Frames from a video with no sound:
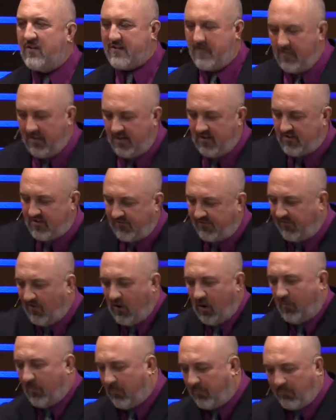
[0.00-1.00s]
I mean, here's a
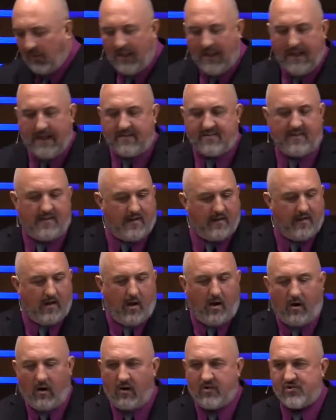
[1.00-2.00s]
farmer planting in
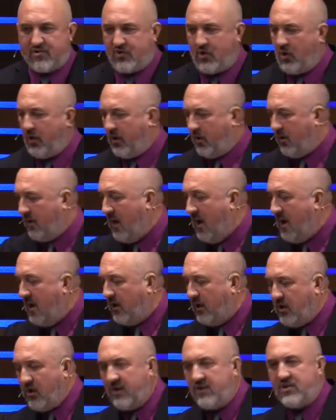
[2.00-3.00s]
hard soil,
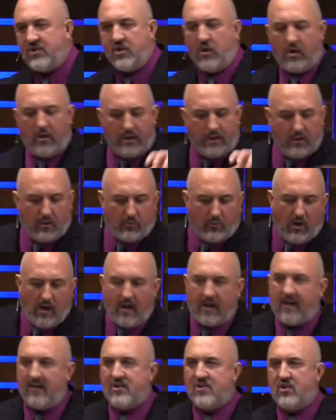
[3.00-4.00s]
good soil,
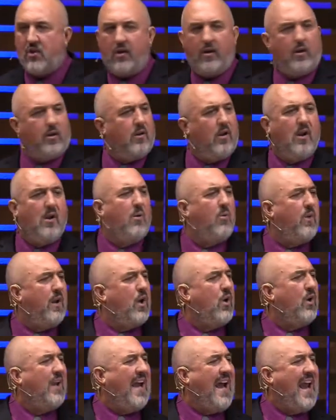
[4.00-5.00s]
rocky soil. We
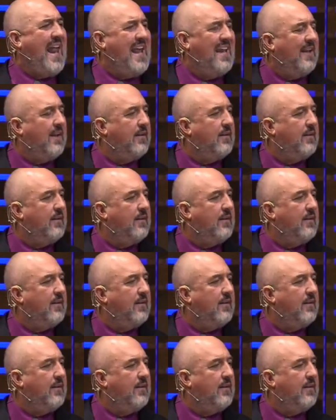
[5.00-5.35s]
don't get it.